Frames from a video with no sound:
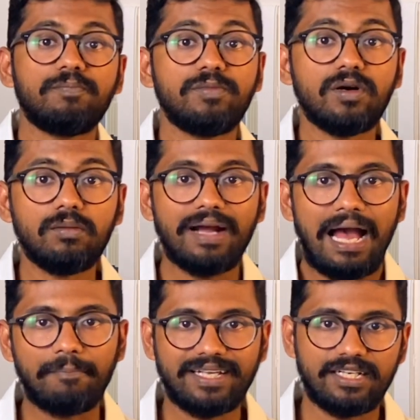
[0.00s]
PERM
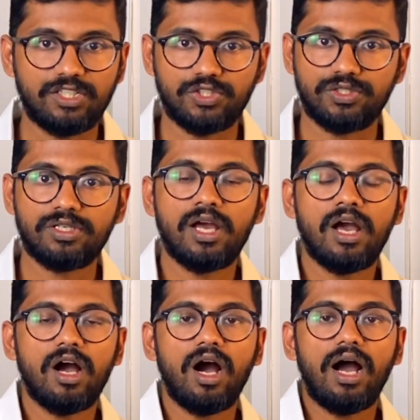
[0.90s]
application
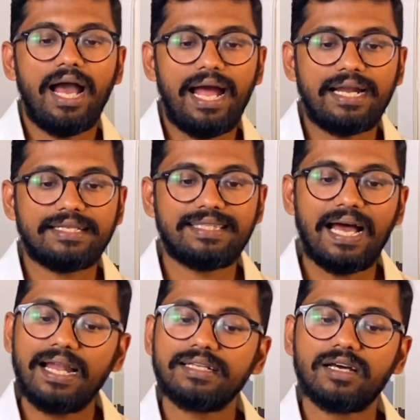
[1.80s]
and
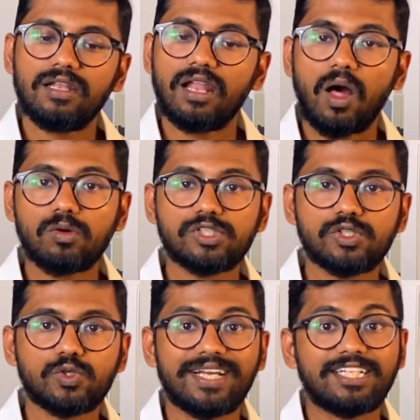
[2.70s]
that allows you
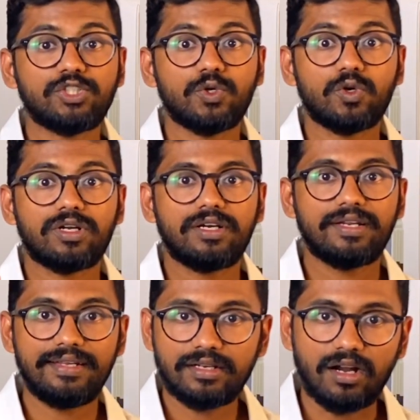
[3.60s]
to get your
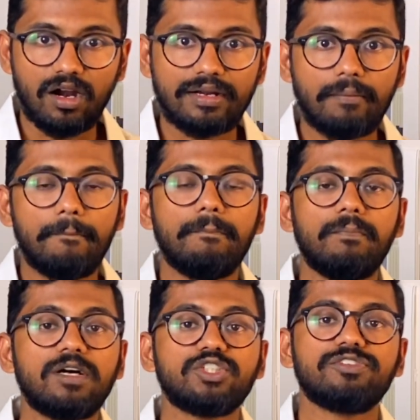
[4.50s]
green card
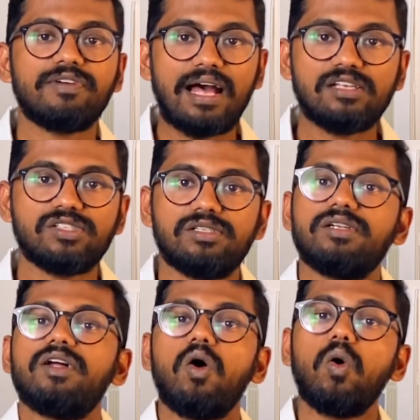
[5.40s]
much faster.
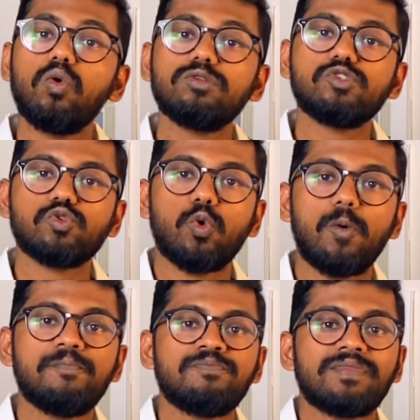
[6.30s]
Also,
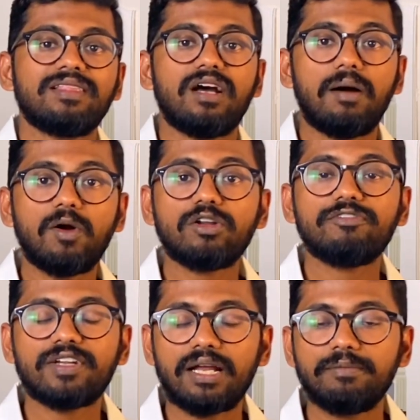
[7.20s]
the amount
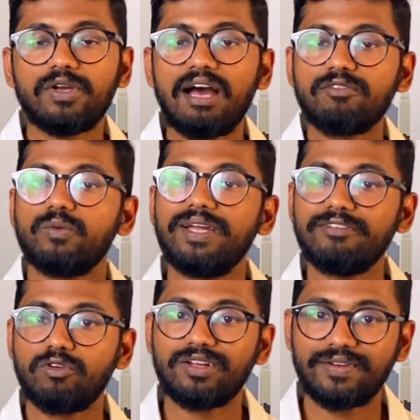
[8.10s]
of time you have to wait
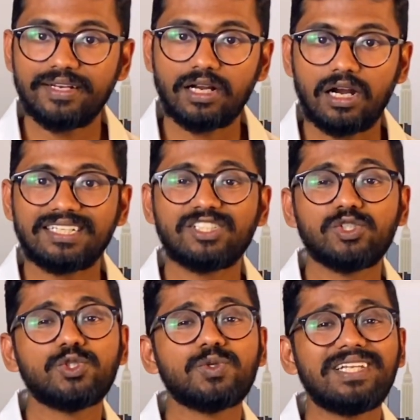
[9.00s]
for green card is
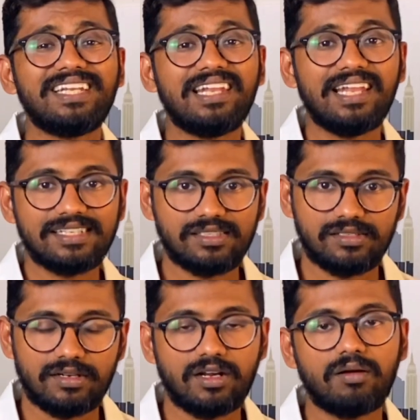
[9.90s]
usually
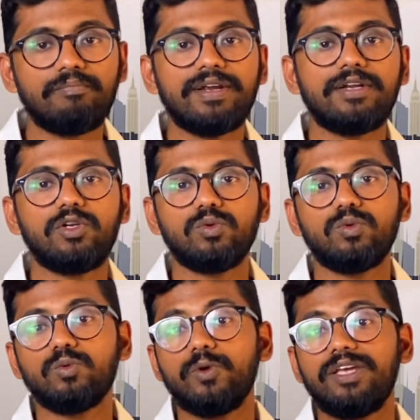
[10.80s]
lesser compared
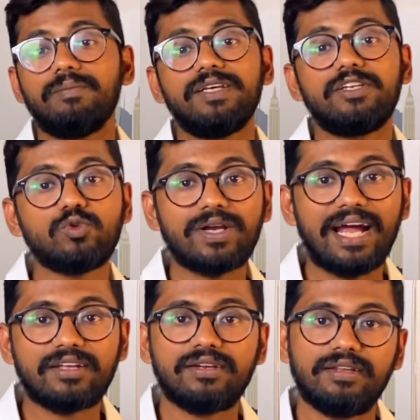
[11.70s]
to EB2
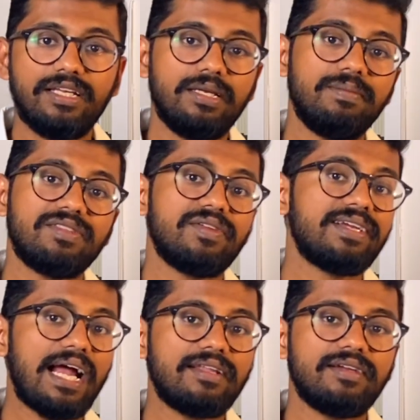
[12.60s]
category, EB3
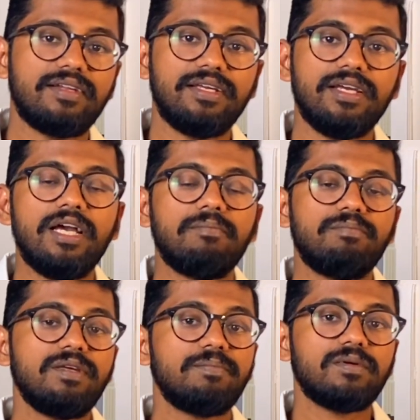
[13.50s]
category
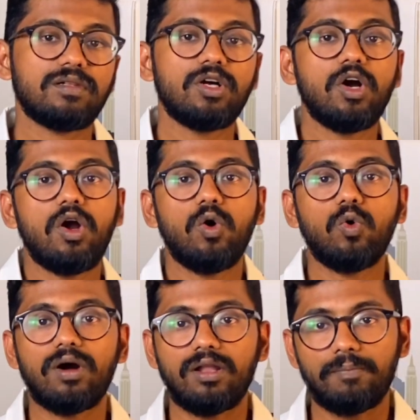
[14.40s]
people who
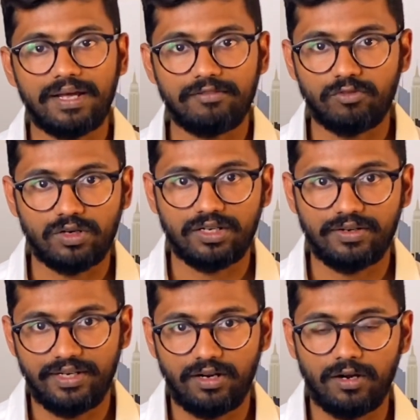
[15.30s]
are applying for
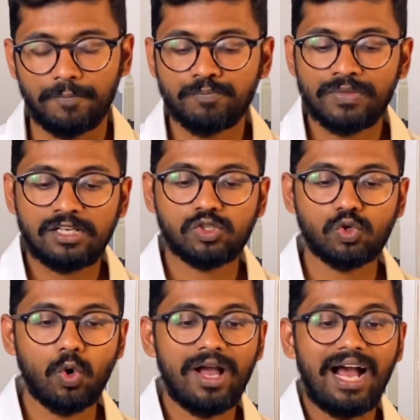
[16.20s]
green card.
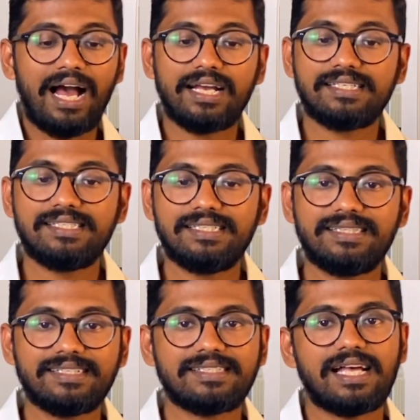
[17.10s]
So I see
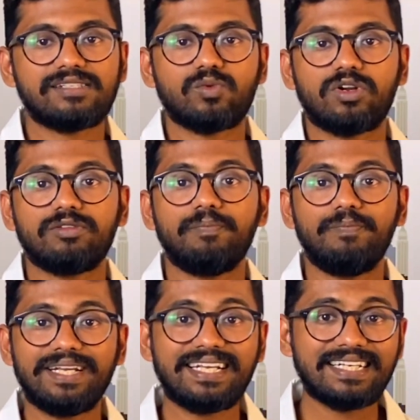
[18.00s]
this as one of the
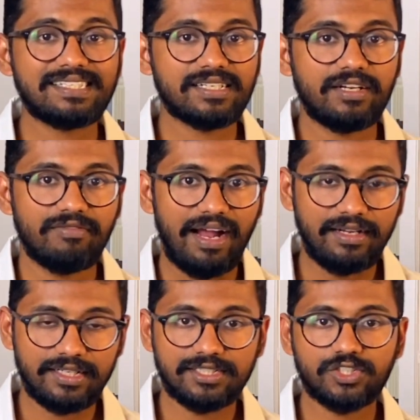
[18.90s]
biggest
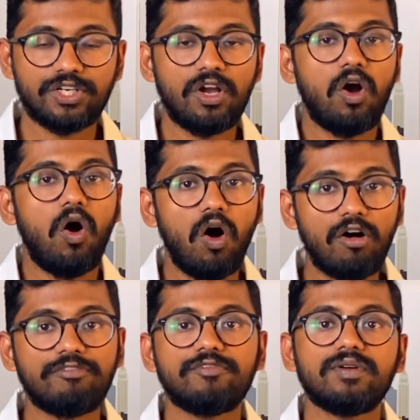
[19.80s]
advantage
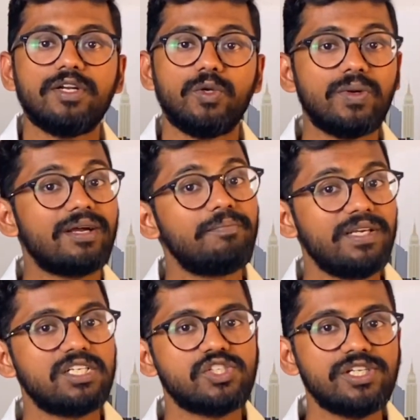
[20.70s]
of doing a
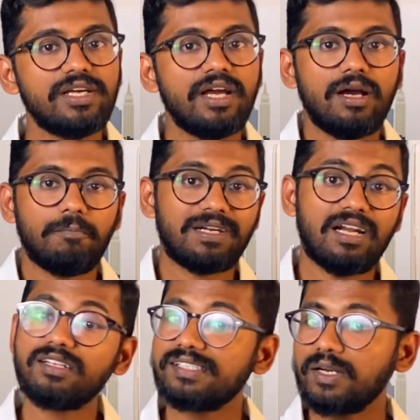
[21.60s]
PhD. But
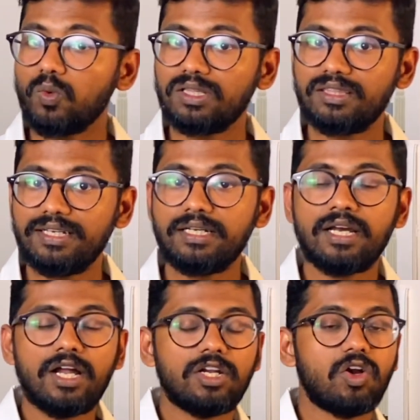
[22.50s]
understand one thing,
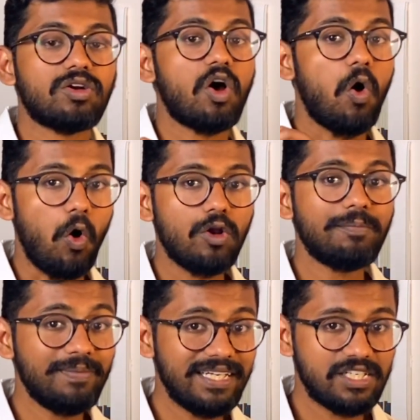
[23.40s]
not all
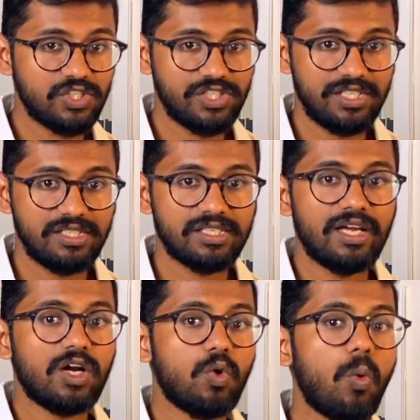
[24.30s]
PhDs
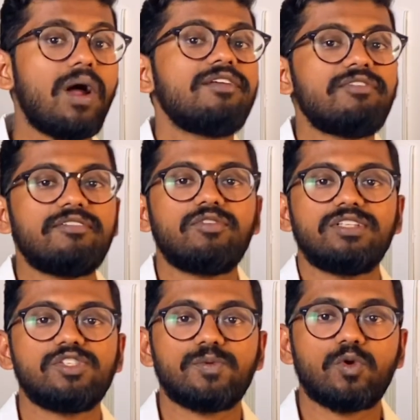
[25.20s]
qualify for
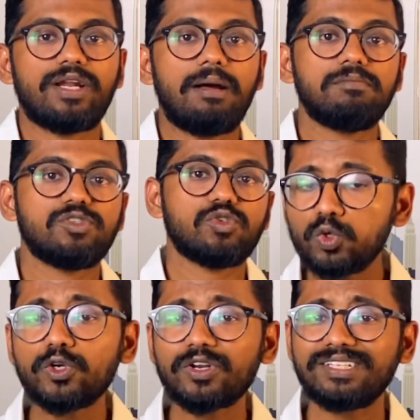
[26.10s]
this program. So do
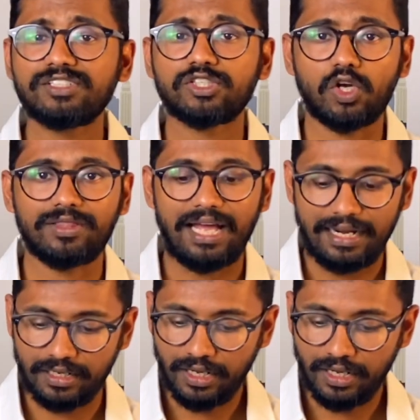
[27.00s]
your research on that.